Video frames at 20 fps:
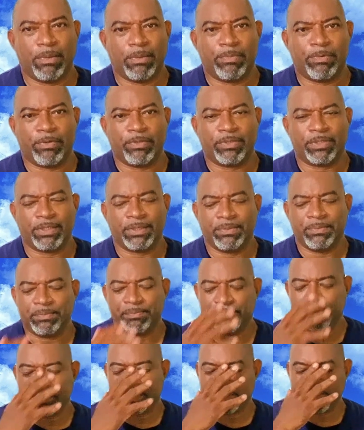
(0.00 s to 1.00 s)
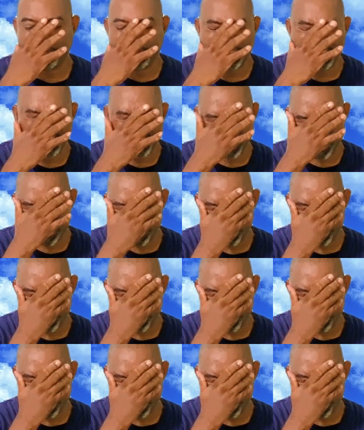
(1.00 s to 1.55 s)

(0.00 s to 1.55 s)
palsy students.